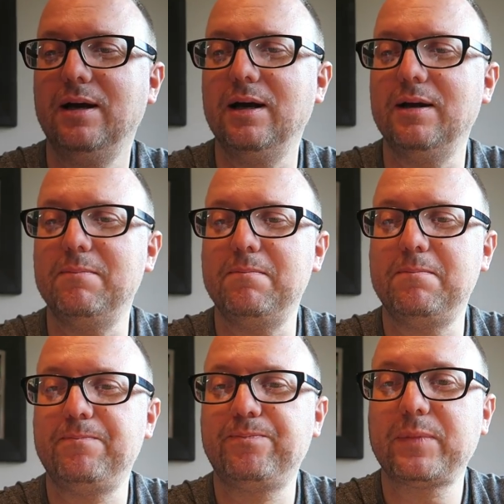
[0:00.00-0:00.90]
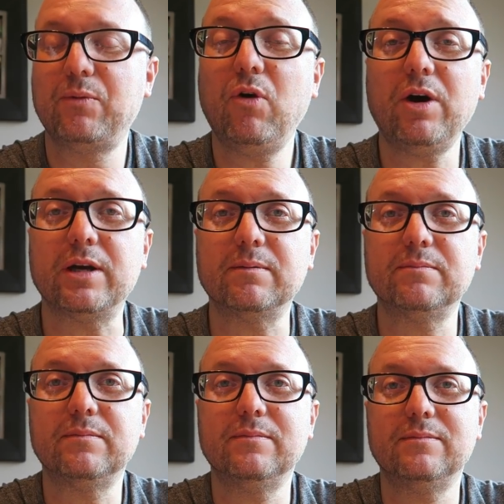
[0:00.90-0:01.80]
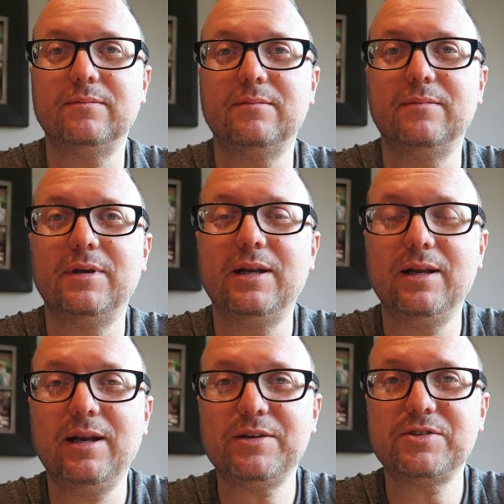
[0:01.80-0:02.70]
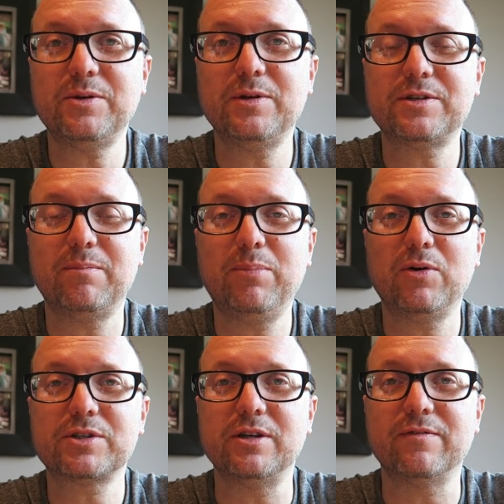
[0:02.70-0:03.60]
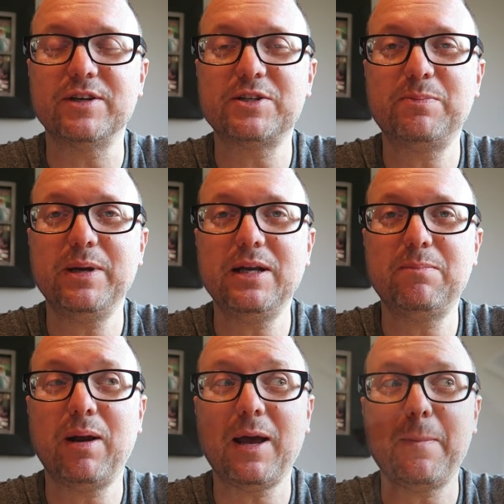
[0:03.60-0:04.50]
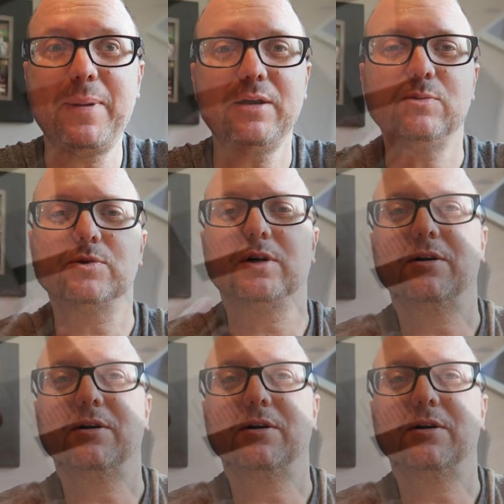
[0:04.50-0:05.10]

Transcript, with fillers: Um, right, let's do this unboxing of these Speedplay pedals.